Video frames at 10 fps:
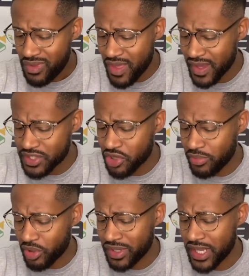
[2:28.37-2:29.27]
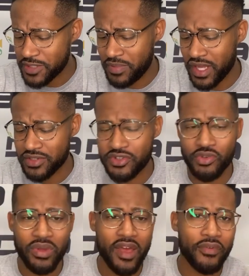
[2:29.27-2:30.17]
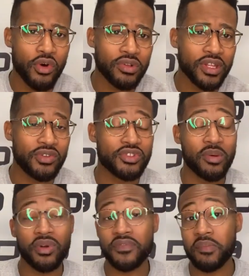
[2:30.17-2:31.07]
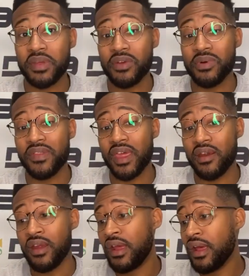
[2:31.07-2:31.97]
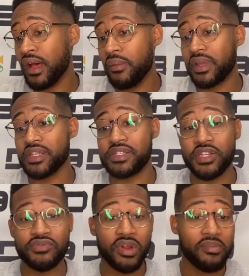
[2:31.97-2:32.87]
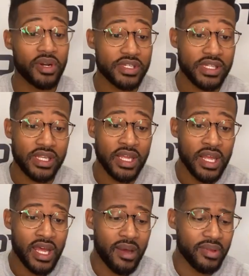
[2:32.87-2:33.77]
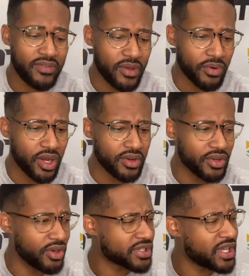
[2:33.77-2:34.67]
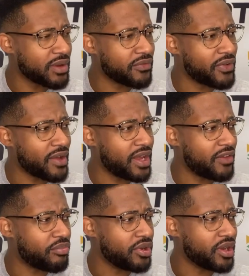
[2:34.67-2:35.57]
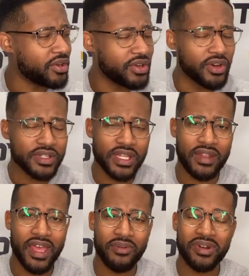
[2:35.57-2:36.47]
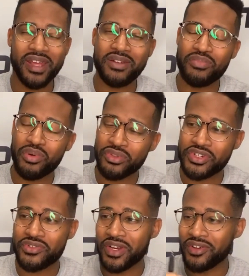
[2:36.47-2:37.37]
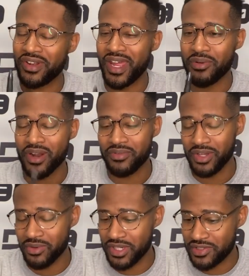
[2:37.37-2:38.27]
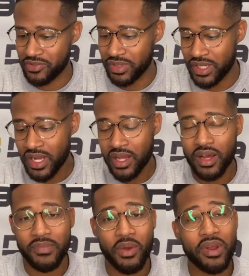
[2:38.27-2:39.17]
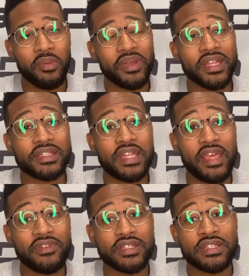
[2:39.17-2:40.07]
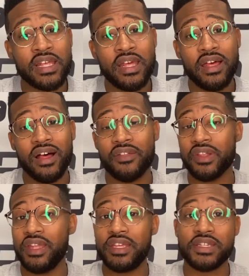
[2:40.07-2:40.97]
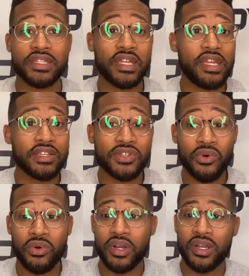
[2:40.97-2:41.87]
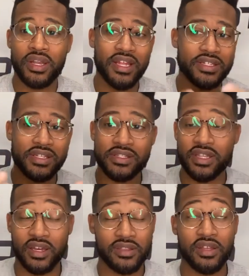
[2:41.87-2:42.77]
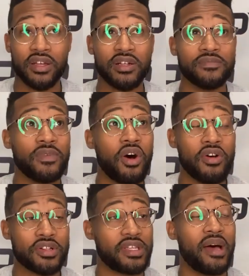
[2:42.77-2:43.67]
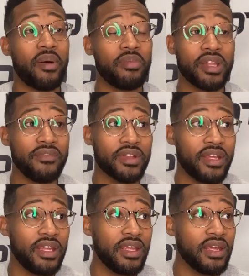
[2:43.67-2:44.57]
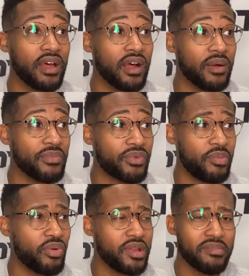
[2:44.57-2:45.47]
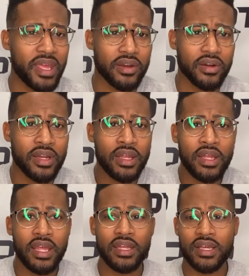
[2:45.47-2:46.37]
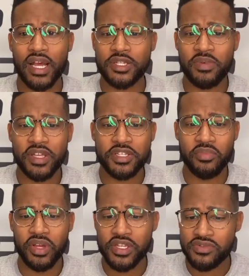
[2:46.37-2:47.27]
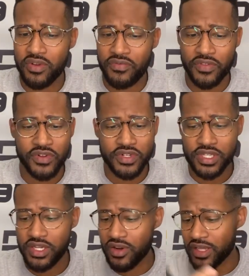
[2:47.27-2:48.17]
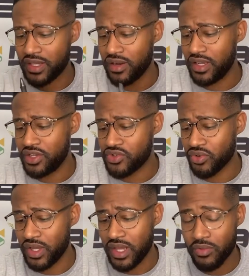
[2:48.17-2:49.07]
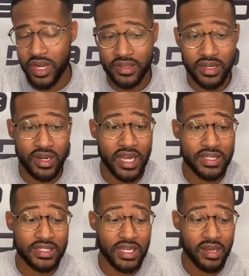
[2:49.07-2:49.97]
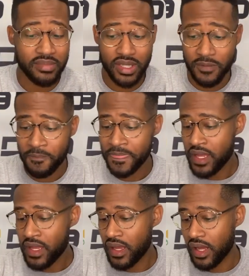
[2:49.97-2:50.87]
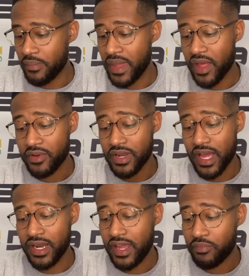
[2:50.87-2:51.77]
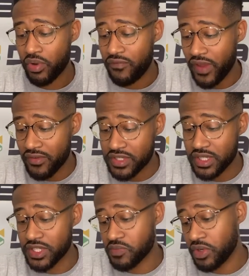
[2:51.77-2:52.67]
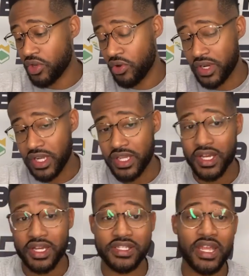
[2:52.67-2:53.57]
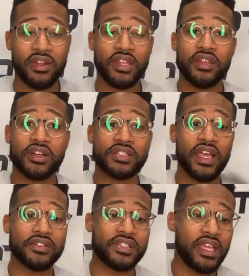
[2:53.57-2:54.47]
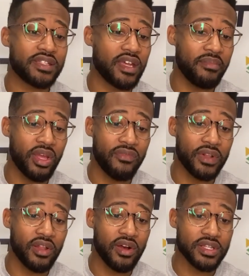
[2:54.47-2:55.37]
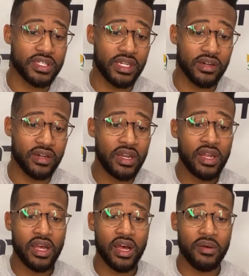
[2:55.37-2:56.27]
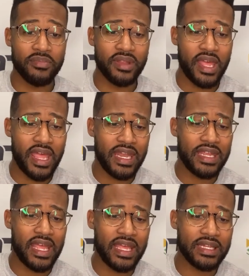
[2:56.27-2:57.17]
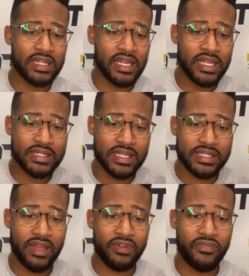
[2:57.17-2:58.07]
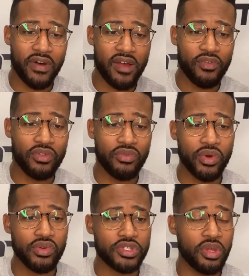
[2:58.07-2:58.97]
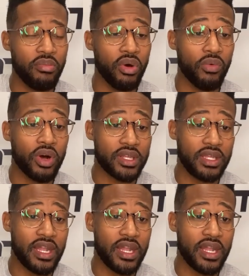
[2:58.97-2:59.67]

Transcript: I think it's going to be on ESPN2. We have Oakland, who's coming off the big win there um, against Detroit Mercy. I believe they were underdogs in that one, five and a half point underdogs in that one. I didn't pull the trigger on that one. I really wanted to, but um, they went up against Davis uh, the nation's leading scorer, nation the, the all-time, I believe, leading um, three-point maker in college basketball history, fifth-year senior out there in Detroit, and they went out there and got the job done. Um, now they're nine and a half point favorites in this one, going into Youngstown, and Youngstown State's coming off a loss here, um, 88 to 75 on the road to Milwaukee.